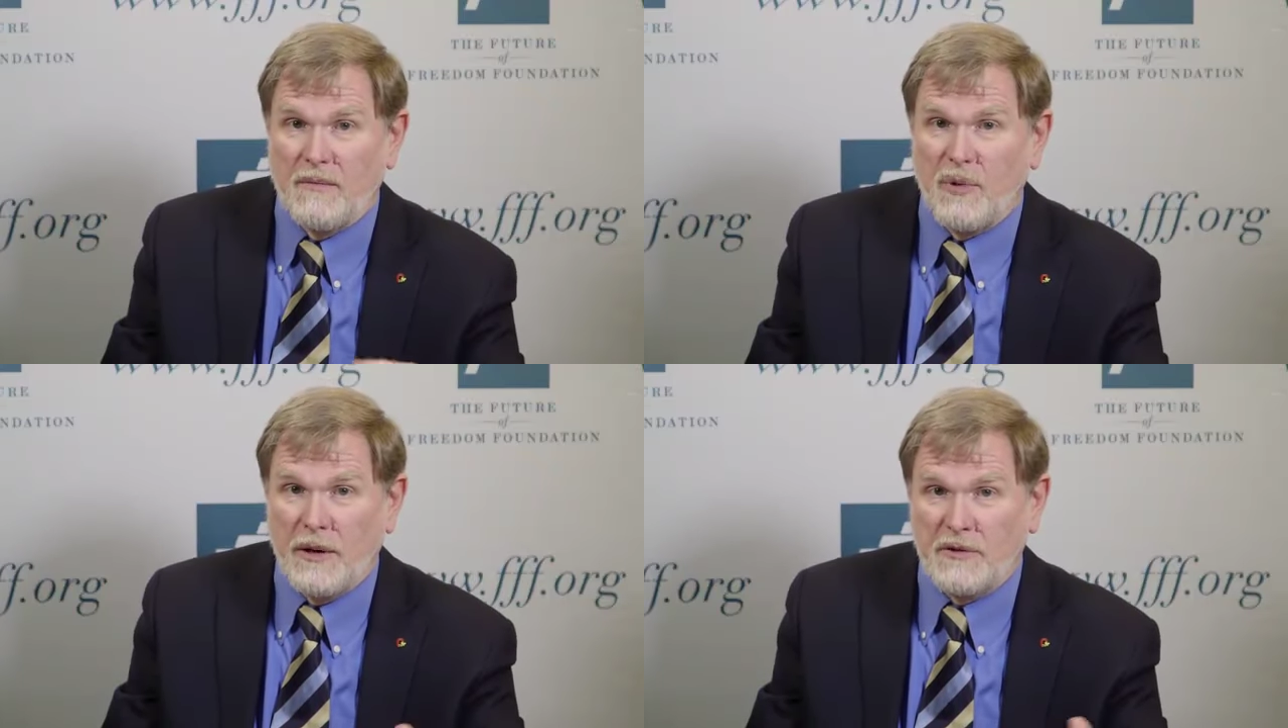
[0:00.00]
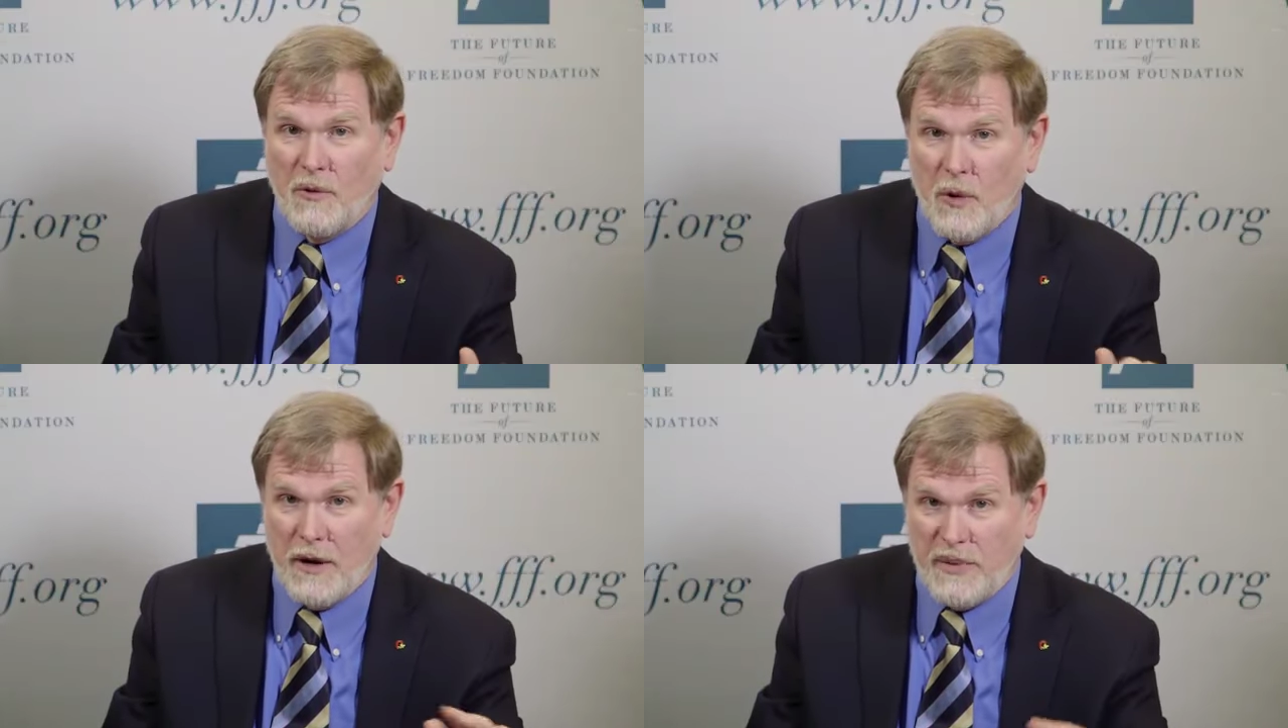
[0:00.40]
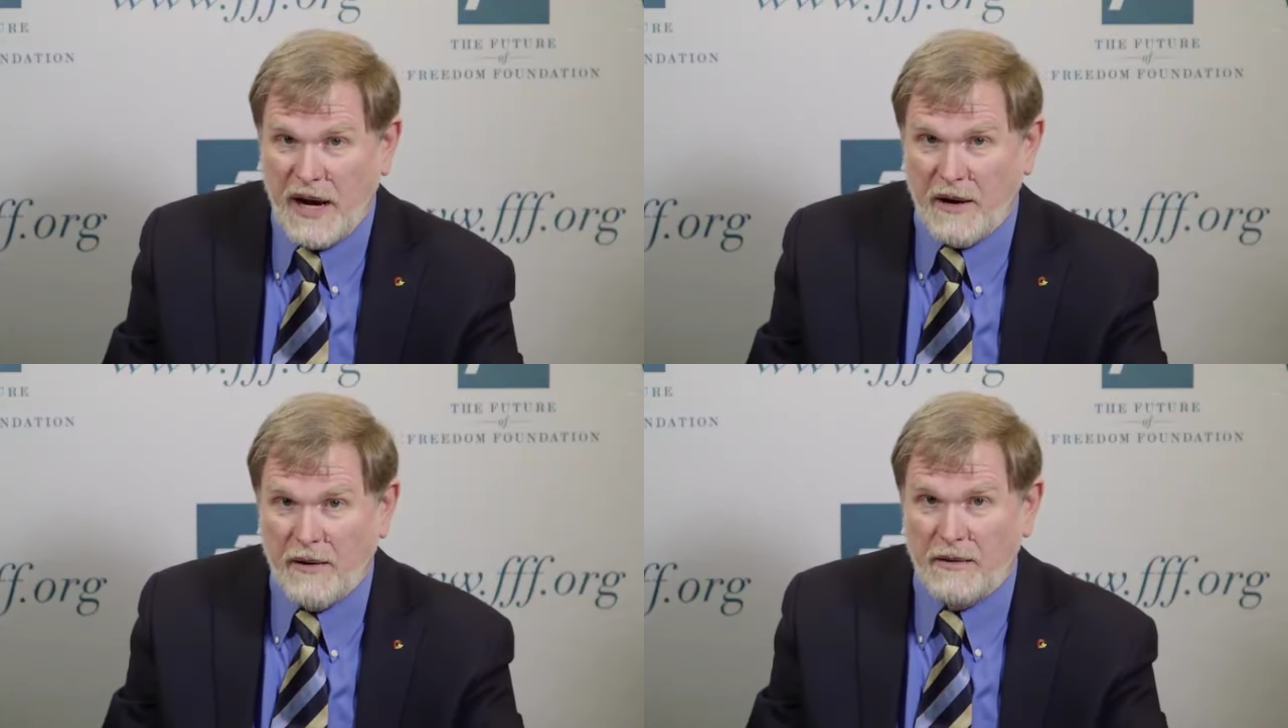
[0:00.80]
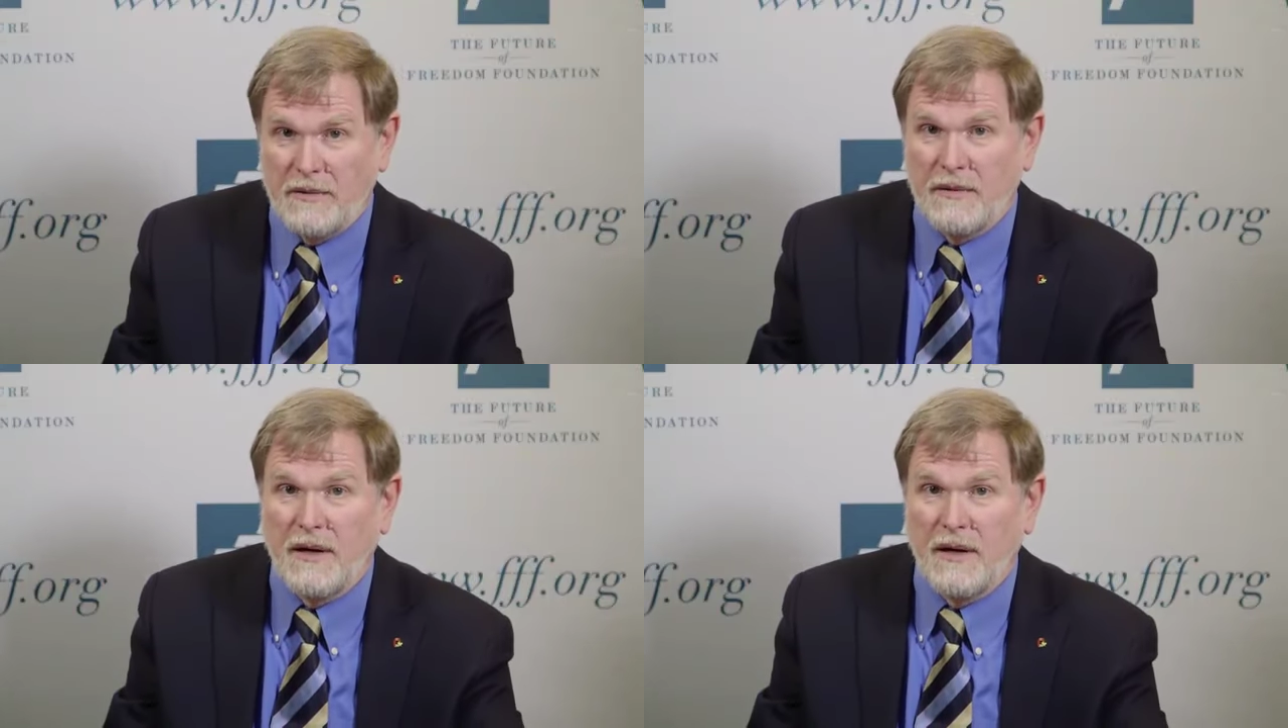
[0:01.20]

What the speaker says: point to one pattern: